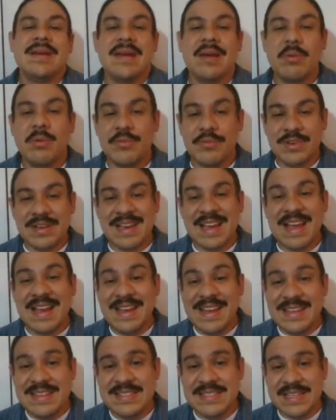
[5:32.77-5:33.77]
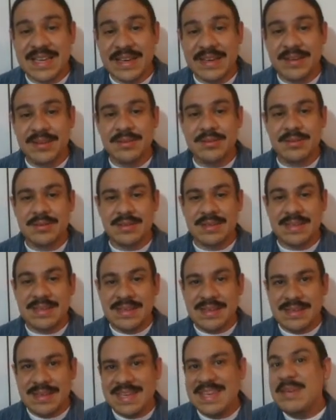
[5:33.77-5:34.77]
However, calendae
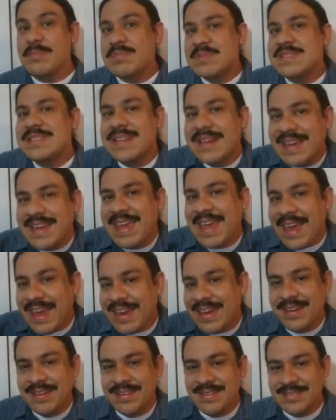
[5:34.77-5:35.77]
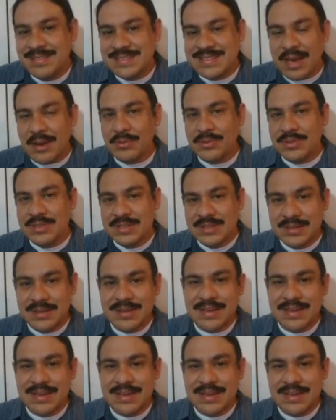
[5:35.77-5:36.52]
keeps the K sound.